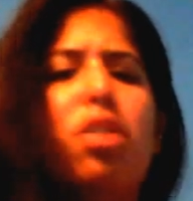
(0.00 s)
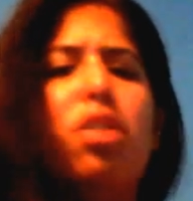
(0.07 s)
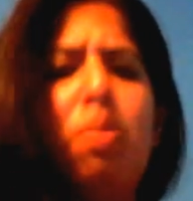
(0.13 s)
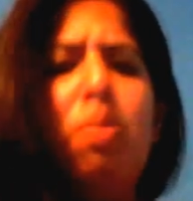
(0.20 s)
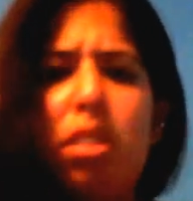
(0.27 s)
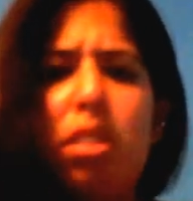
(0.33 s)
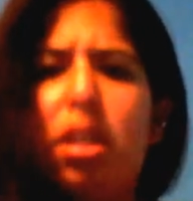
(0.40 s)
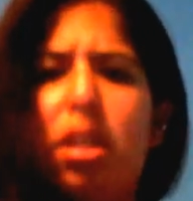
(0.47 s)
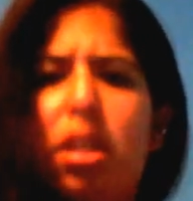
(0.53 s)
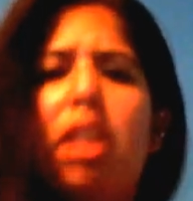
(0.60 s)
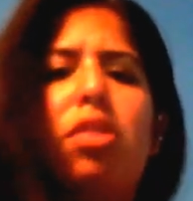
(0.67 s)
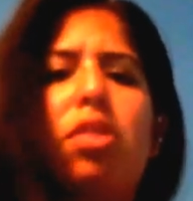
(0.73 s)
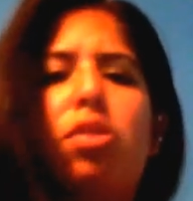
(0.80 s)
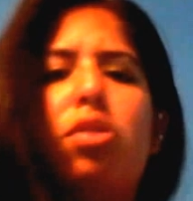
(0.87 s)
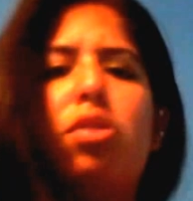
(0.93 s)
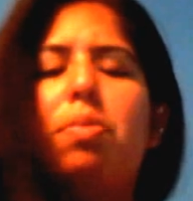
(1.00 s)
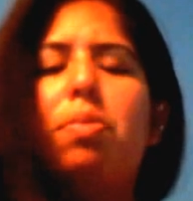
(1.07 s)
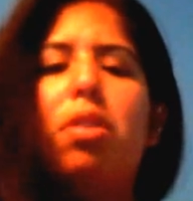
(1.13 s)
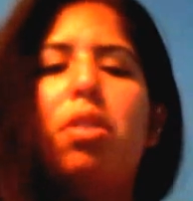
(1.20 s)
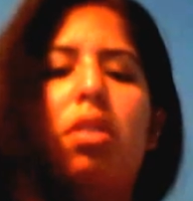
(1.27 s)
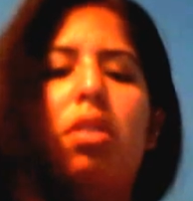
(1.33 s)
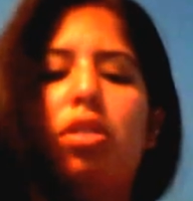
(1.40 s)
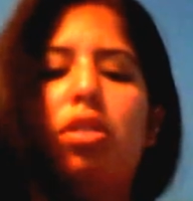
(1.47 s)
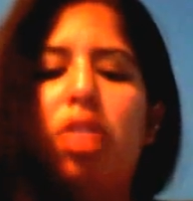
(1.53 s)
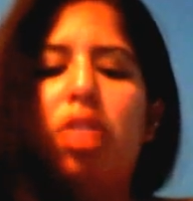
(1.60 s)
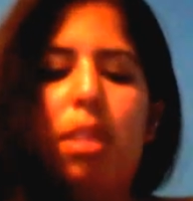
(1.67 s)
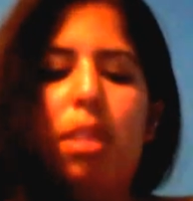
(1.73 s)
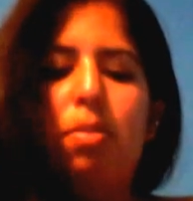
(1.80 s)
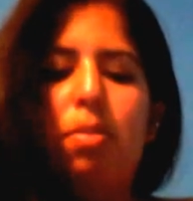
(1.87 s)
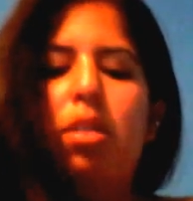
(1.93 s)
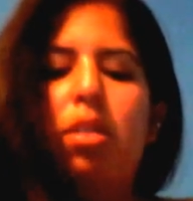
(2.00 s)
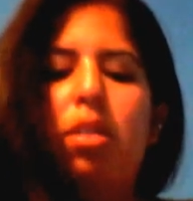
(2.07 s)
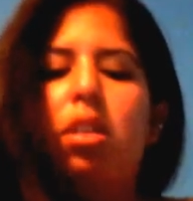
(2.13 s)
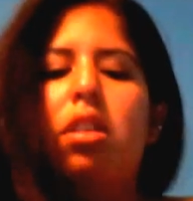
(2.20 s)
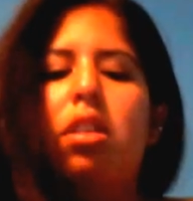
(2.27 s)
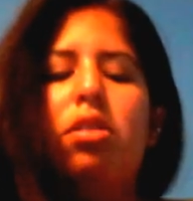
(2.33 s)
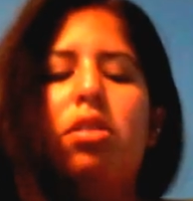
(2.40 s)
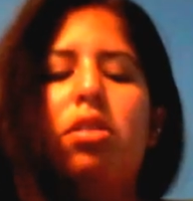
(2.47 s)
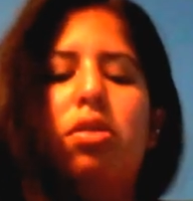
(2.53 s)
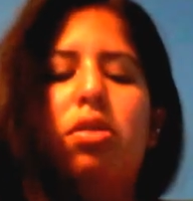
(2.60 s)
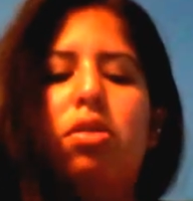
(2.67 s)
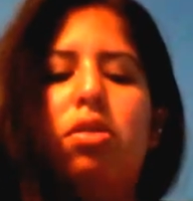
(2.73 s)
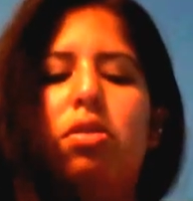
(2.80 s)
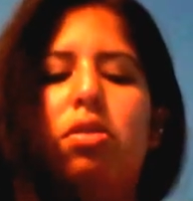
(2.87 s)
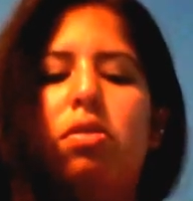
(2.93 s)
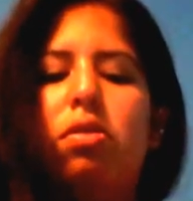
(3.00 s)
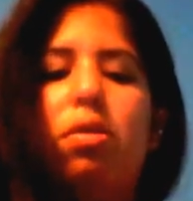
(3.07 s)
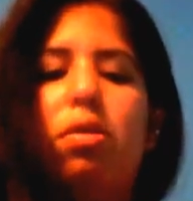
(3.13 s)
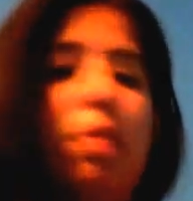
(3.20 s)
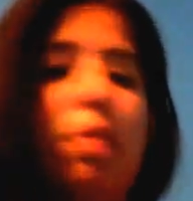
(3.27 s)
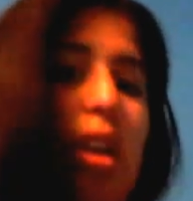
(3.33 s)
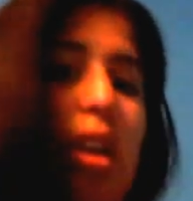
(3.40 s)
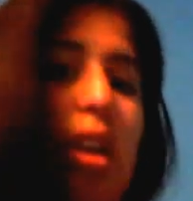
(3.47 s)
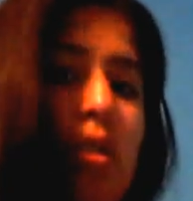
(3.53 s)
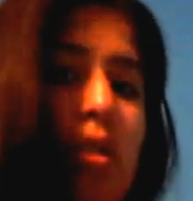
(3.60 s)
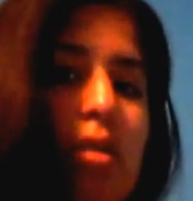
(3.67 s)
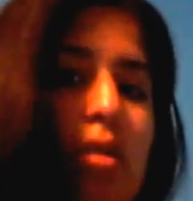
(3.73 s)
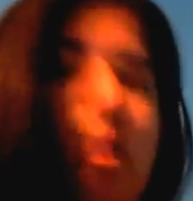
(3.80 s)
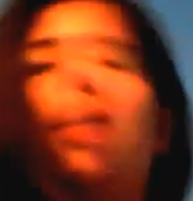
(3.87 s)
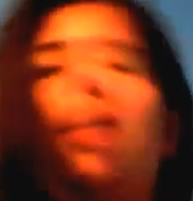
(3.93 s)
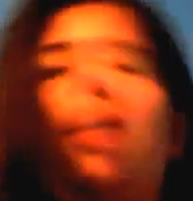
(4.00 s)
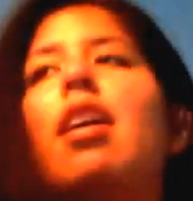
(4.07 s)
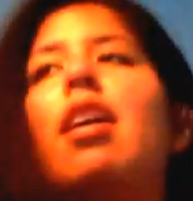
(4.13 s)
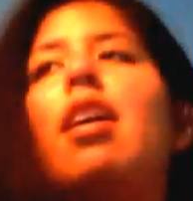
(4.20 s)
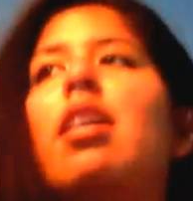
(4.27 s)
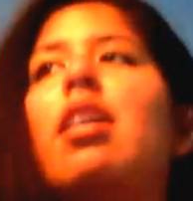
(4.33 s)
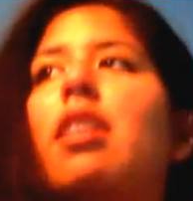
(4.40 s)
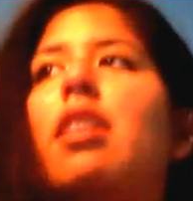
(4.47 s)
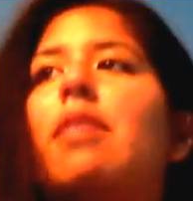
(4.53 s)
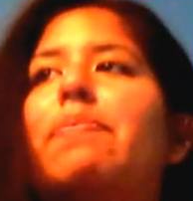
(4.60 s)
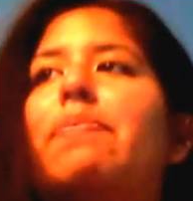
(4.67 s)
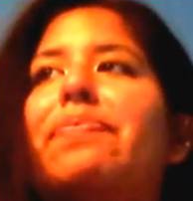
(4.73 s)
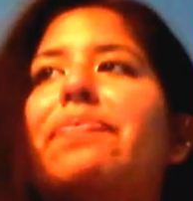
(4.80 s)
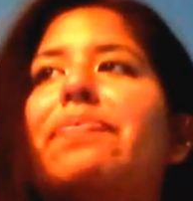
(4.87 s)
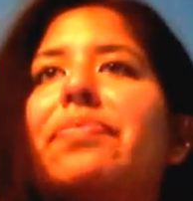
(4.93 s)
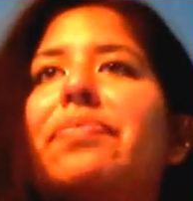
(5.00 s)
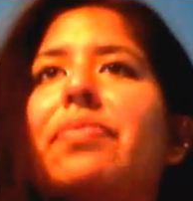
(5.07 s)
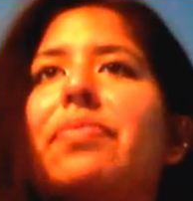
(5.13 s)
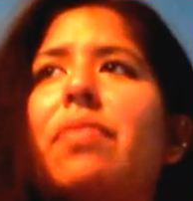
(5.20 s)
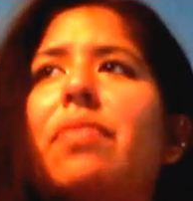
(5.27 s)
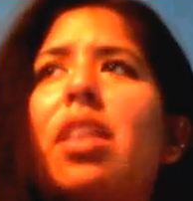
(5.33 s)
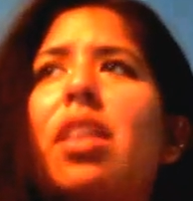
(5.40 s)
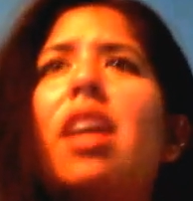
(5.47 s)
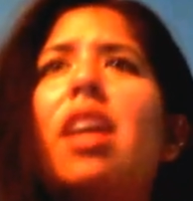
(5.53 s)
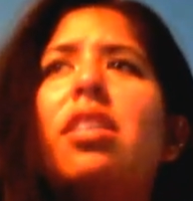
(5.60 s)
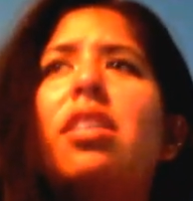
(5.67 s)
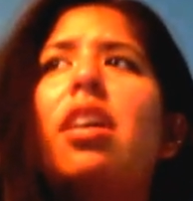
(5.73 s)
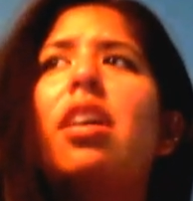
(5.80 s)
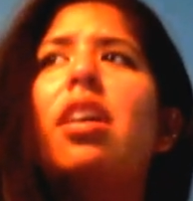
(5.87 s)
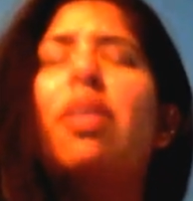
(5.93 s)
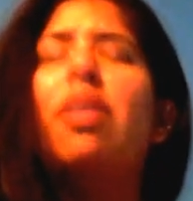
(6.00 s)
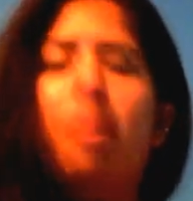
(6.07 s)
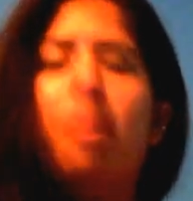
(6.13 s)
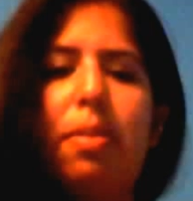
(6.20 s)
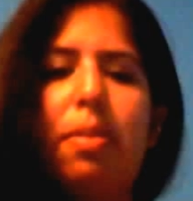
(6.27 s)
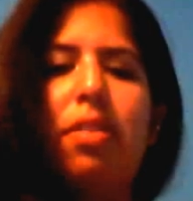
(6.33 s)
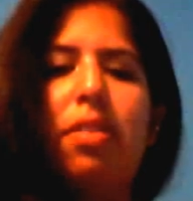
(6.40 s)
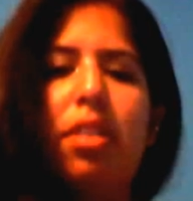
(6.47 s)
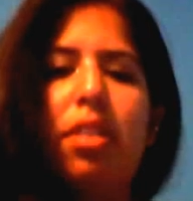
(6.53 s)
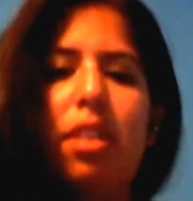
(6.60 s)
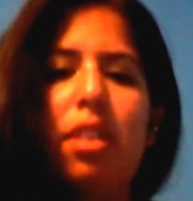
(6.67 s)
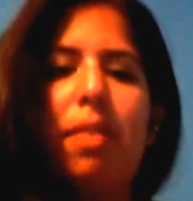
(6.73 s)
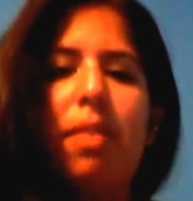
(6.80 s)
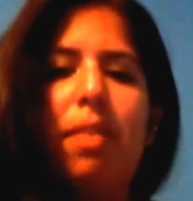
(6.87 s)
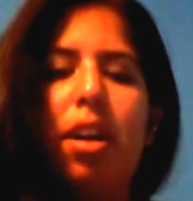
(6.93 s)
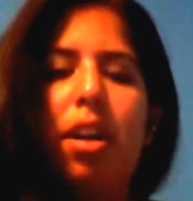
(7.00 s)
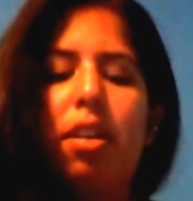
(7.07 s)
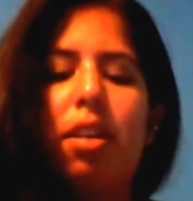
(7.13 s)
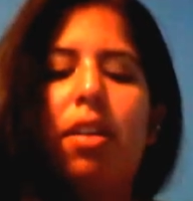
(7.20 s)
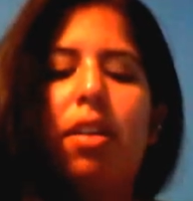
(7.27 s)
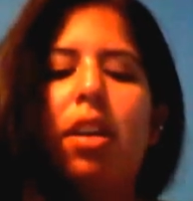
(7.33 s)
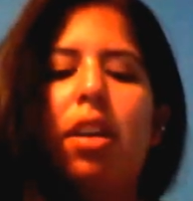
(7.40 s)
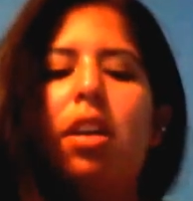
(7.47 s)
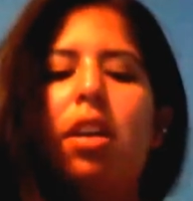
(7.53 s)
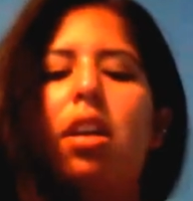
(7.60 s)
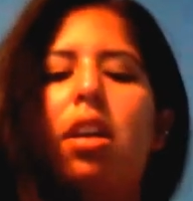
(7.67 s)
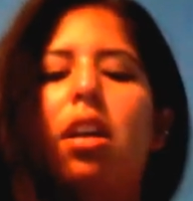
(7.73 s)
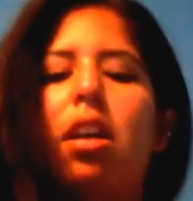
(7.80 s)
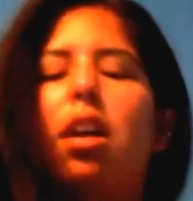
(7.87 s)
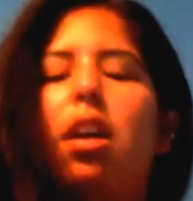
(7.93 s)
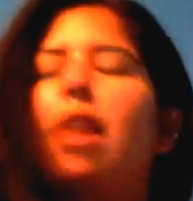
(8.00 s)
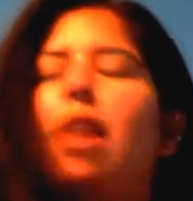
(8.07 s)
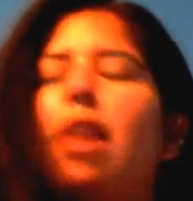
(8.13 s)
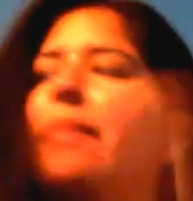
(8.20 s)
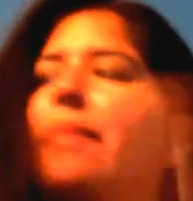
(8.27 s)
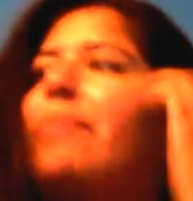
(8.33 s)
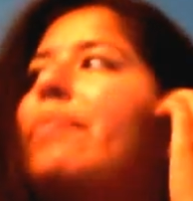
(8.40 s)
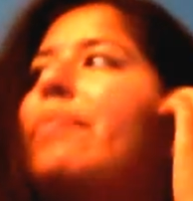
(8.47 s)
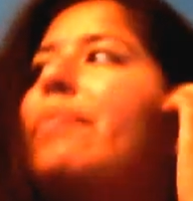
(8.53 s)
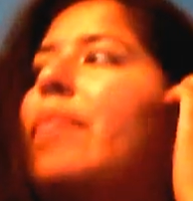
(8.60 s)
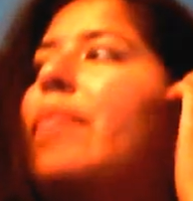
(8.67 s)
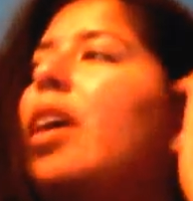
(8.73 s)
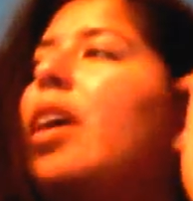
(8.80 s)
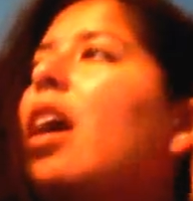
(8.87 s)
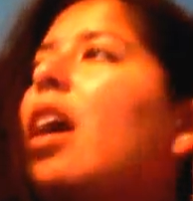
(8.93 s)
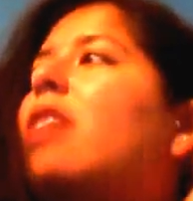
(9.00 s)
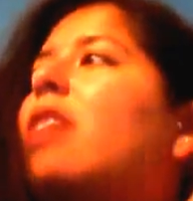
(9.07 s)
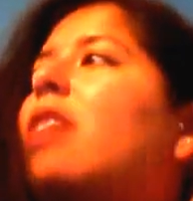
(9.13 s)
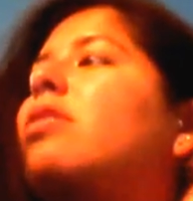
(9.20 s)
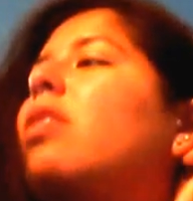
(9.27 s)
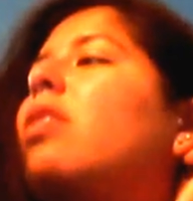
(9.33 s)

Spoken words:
super clean, super cheap, super nice. And I actually got 3 piercings done by her. But yeah,